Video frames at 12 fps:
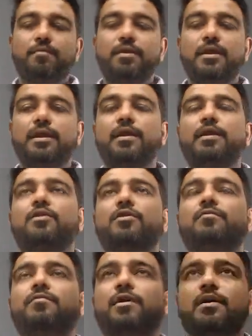be you know
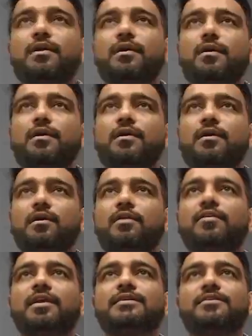uh,
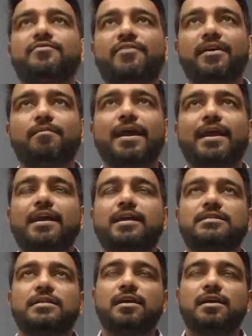giving as a feedback is